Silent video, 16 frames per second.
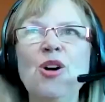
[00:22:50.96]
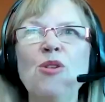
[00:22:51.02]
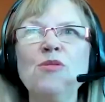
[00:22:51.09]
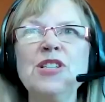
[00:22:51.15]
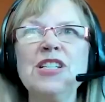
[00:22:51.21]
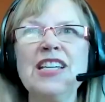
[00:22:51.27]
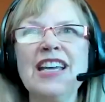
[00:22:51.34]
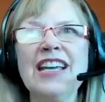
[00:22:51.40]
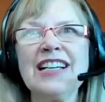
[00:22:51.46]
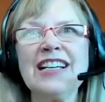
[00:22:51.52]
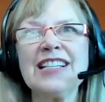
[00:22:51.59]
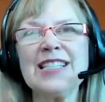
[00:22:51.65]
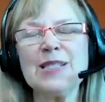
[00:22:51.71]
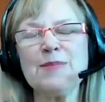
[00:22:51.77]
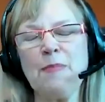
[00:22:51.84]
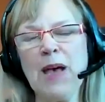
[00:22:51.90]
don't
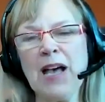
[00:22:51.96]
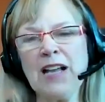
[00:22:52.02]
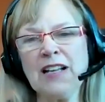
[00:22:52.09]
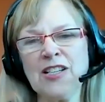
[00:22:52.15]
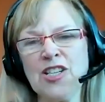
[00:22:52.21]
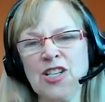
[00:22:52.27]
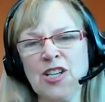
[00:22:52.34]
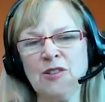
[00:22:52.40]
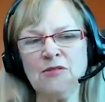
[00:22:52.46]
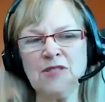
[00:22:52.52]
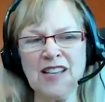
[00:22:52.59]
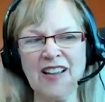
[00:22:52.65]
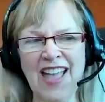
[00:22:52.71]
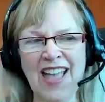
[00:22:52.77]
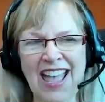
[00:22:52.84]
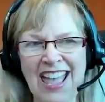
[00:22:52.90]
expect you
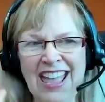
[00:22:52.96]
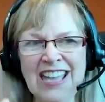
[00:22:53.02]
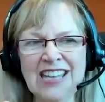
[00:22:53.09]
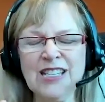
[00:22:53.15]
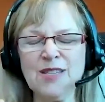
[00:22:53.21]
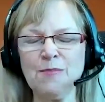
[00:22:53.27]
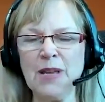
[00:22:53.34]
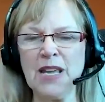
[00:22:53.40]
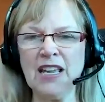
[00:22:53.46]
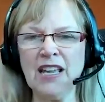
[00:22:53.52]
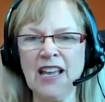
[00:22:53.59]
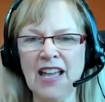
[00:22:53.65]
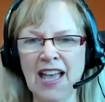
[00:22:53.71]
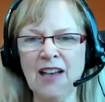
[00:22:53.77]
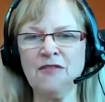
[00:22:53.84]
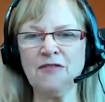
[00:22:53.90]
to hand me
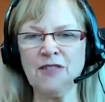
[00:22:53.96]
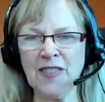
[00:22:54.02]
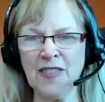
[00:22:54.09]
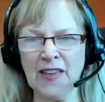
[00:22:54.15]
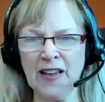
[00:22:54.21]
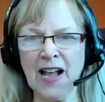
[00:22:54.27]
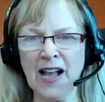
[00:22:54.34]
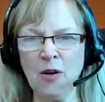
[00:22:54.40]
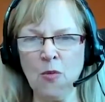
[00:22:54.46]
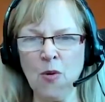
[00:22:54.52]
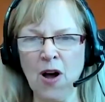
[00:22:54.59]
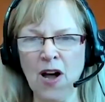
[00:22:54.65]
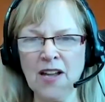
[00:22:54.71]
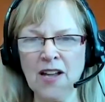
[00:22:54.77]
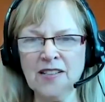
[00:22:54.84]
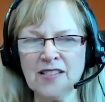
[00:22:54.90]
everything I
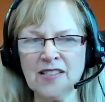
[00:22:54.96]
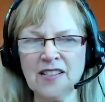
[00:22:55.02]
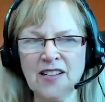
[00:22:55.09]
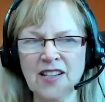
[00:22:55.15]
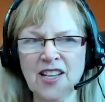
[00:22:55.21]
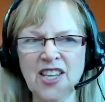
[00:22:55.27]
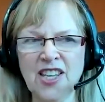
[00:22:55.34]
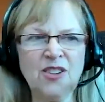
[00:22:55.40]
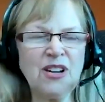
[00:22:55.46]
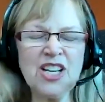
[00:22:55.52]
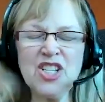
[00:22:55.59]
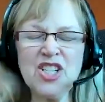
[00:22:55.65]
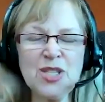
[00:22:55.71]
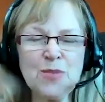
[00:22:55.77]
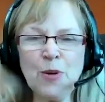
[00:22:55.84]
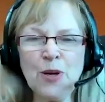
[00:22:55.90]
want. You
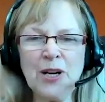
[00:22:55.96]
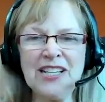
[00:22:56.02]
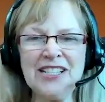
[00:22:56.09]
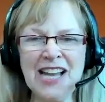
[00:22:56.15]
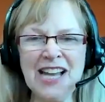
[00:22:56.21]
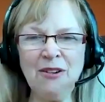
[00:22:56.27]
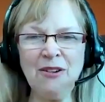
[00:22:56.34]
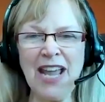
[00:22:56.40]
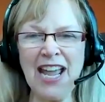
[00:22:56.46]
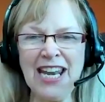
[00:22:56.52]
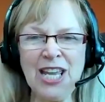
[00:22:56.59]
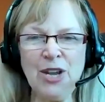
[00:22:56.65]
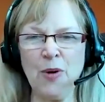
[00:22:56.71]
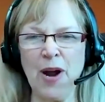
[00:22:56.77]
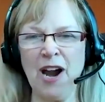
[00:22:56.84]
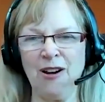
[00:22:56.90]
can just put it down
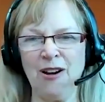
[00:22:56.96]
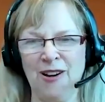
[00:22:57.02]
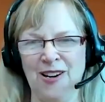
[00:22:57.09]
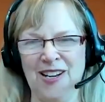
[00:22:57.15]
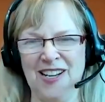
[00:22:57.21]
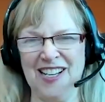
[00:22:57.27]
anywhere.